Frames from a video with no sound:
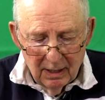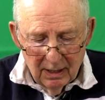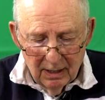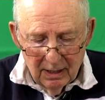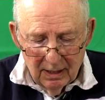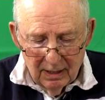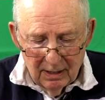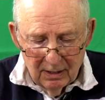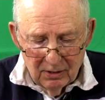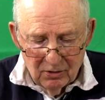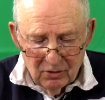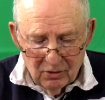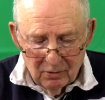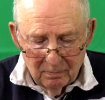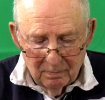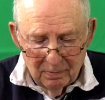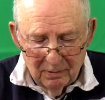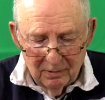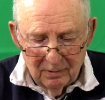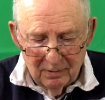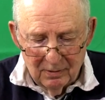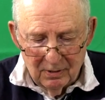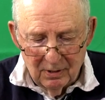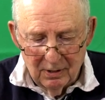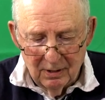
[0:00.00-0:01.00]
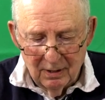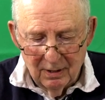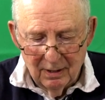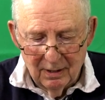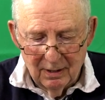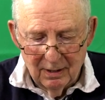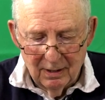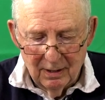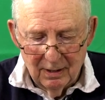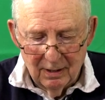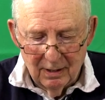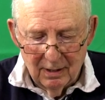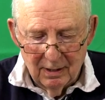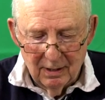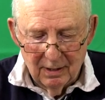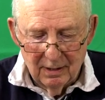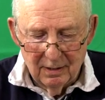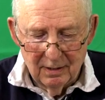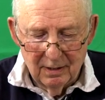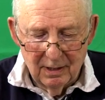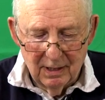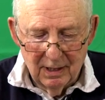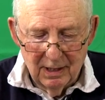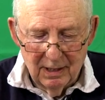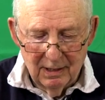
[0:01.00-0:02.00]
is to put
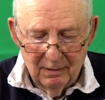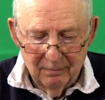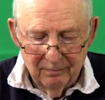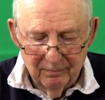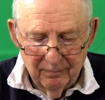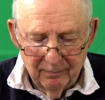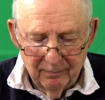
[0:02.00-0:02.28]
the